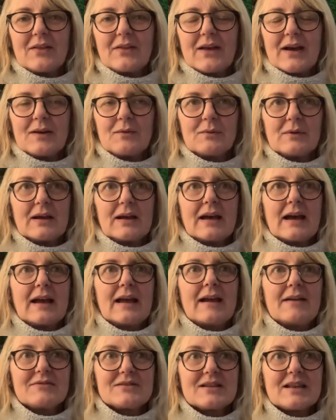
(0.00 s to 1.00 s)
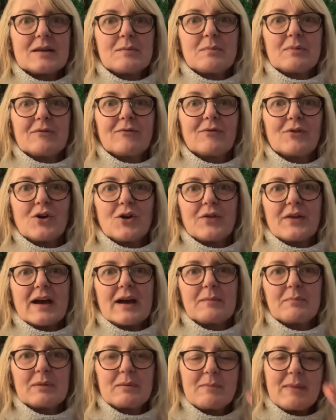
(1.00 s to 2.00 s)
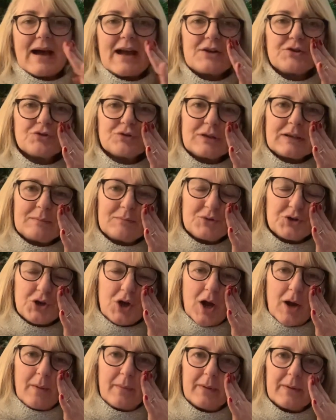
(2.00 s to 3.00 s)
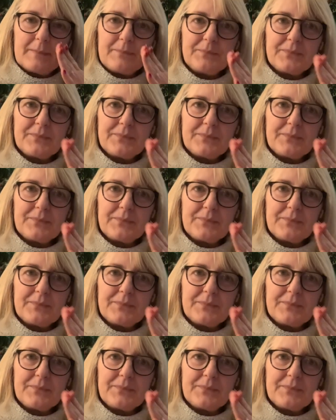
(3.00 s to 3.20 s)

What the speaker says: That I have said before, that would be my dream job,